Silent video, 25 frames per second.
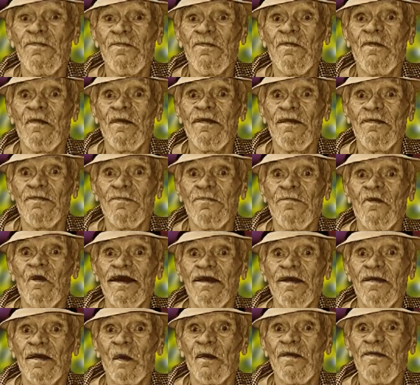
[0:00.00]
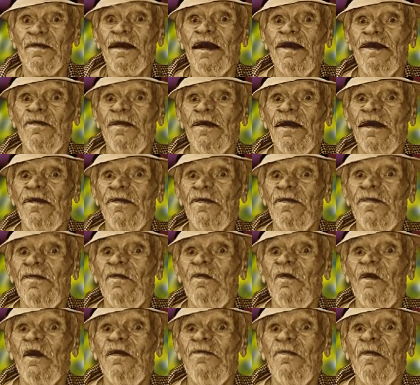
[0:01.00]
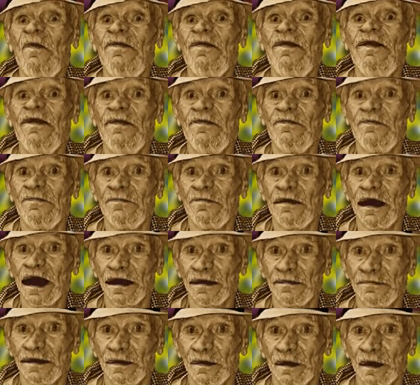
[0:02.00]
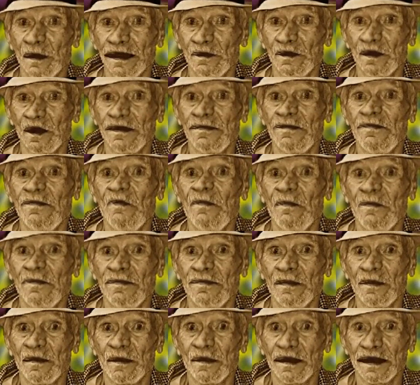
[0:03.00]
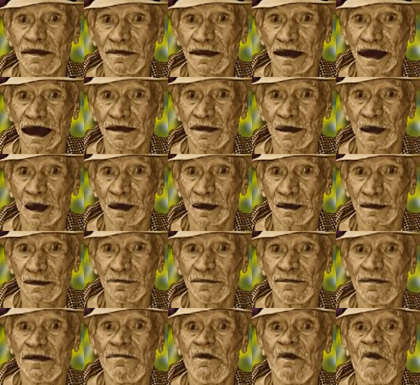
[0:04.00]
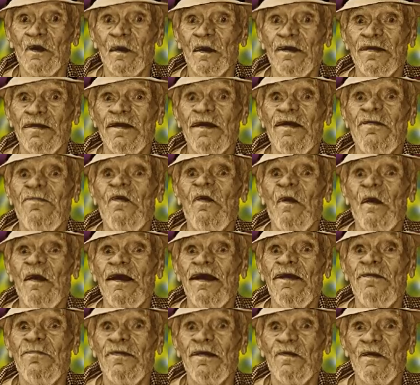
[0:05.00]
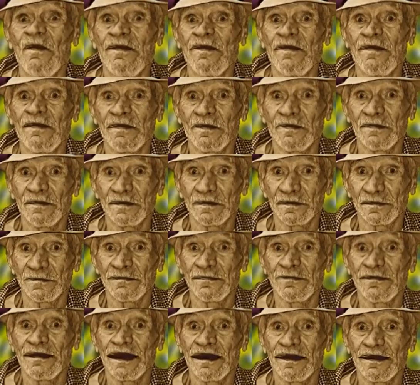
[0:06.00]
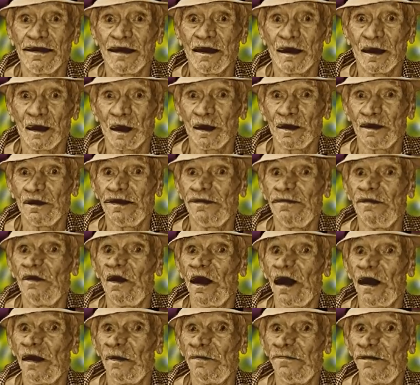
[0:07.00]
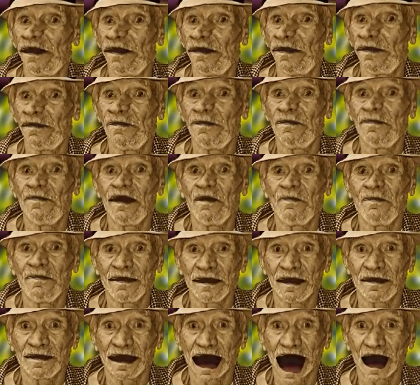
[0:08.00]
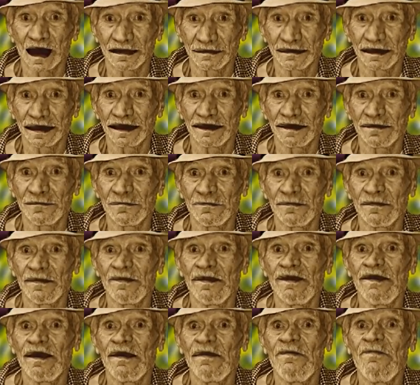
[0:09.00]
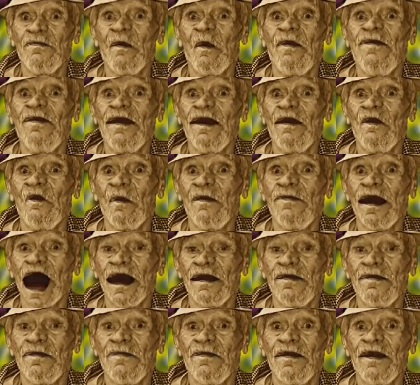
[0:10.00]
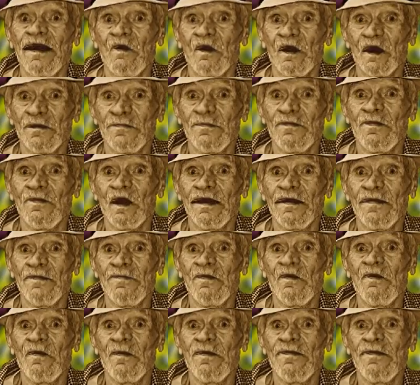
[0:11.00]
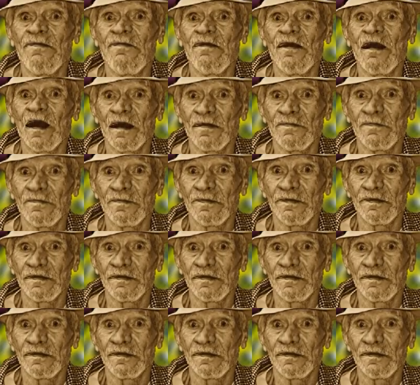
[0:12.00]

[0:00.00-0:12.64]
Undisclosed members of the Trump inauguration team leaked that they were considering taking the deal, but only if the Chinese agree to provide the food for the various inauguration parties they're planning.